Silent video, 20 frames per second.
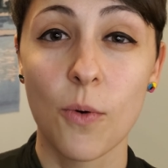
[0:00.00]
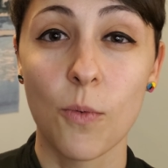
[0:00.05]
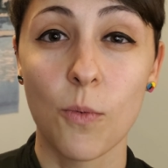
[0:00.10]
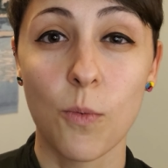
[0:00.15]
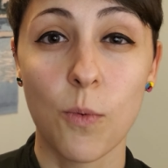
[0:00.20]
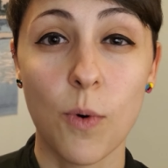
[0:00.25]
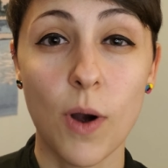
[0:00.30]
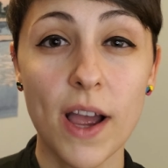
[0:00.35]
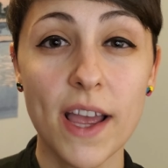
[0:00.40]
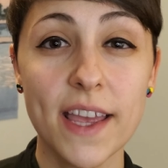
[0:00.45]

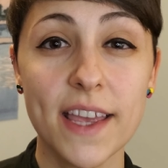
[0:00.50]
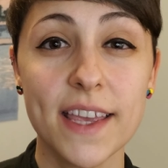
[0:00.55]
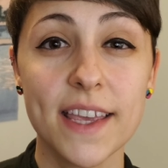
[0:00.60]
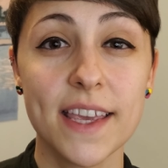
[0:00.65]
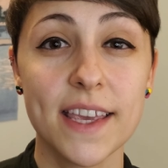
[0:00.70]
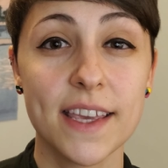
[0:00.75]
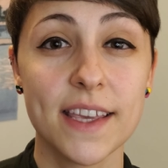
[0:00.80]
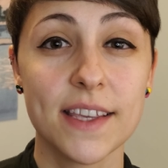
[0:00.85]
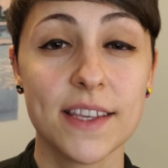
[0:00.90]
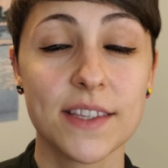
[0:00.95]
What
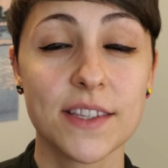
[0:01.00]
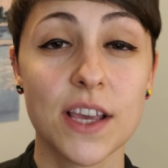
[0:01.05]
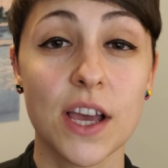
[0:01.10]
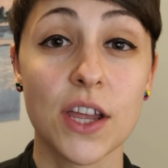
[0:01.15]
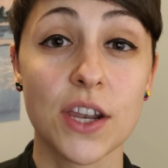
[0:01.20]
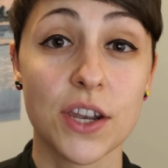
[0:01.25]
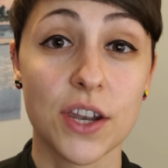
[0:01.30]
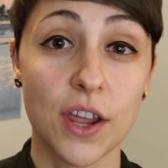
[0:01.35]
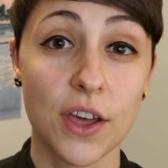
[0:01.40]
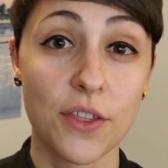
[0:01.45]
is
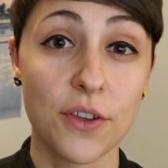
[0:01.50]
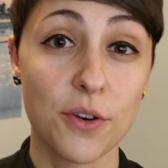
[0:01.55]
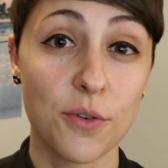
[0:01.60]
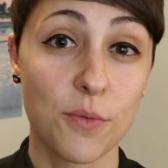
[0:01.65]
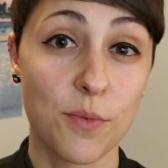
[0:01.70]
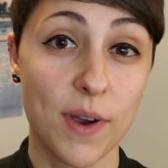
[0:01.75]
another